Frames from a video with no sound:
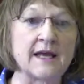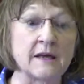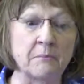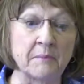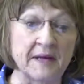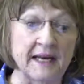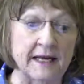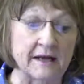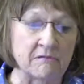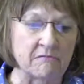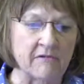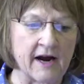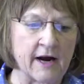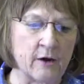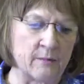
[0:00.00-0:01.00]
in many
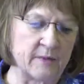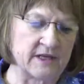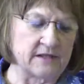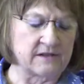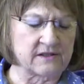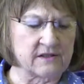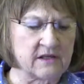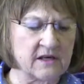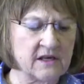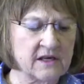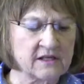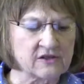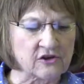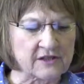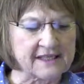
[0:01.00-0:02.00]
environments.
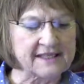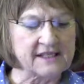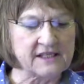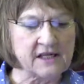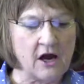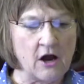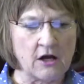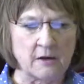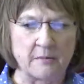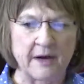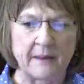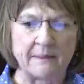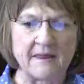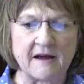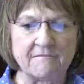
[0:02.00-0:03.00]
So let's talk
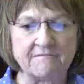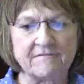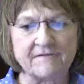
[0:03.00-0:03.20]
about that